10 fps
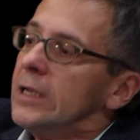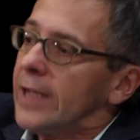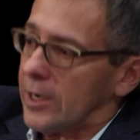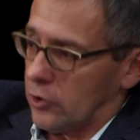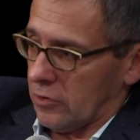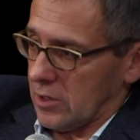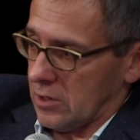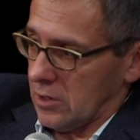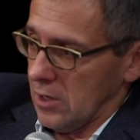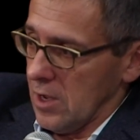
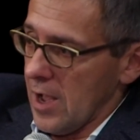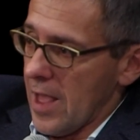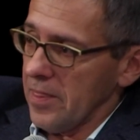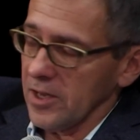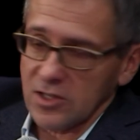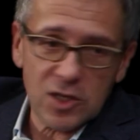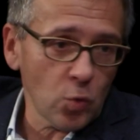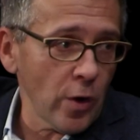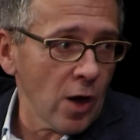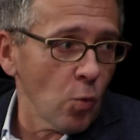dangerous. And this is
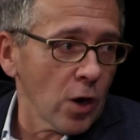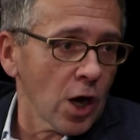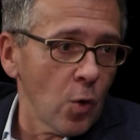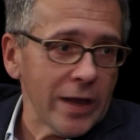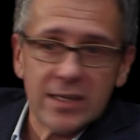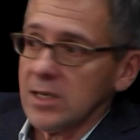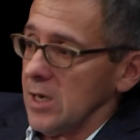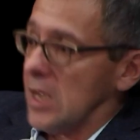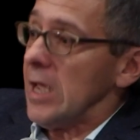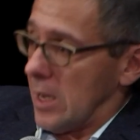where we're going to
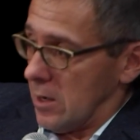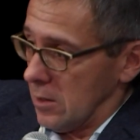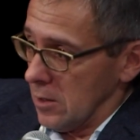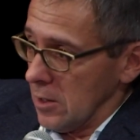need